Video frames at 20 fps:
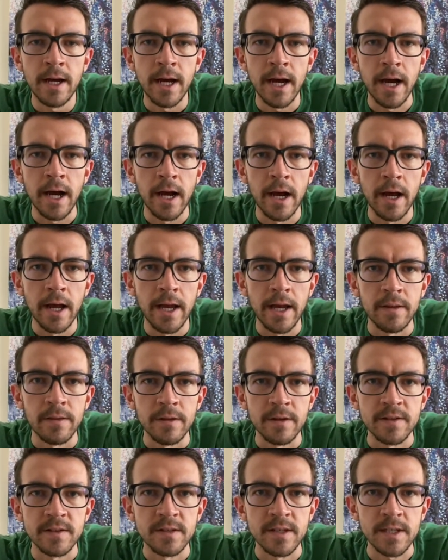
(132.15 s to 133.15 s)
and
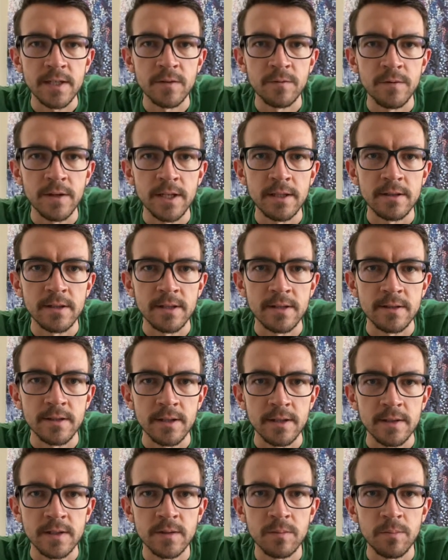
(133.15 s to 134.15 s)
the 6 feet
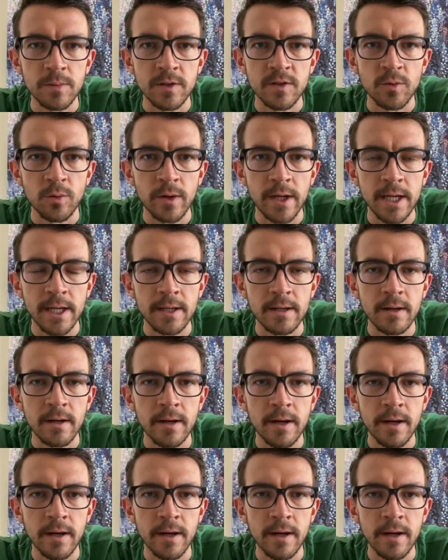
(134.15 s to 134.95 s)
distance between